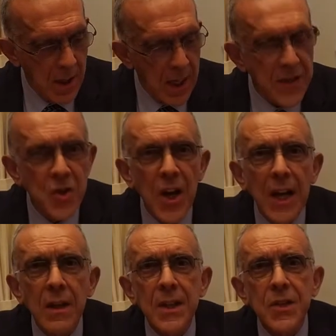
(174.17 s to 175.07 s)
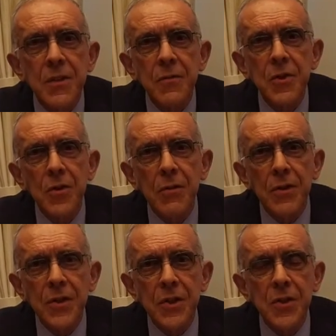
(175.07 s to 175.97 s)
a checklist of
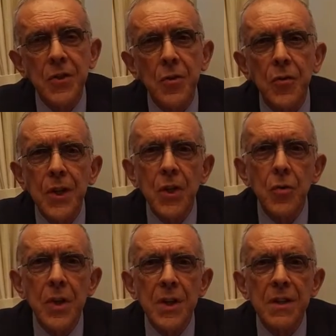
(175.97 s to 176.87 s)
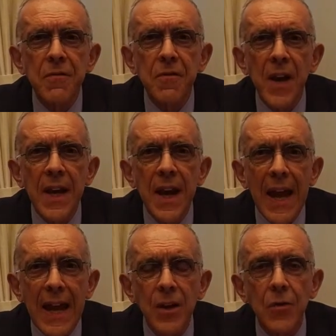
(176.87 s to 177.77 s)
services so that you can define
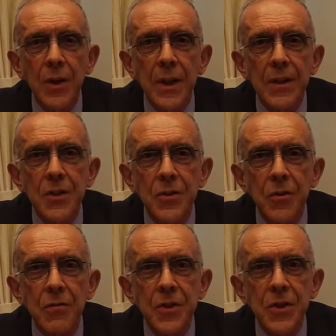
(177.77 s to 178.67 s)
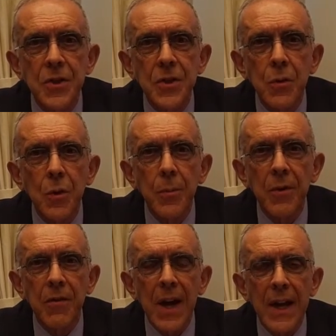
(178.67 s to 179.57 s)
accurately the services you are
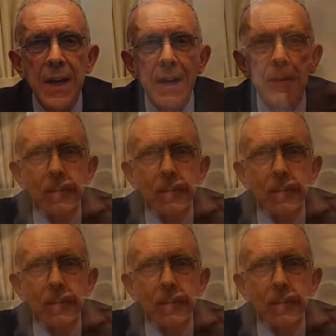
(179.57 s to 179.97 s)
providing.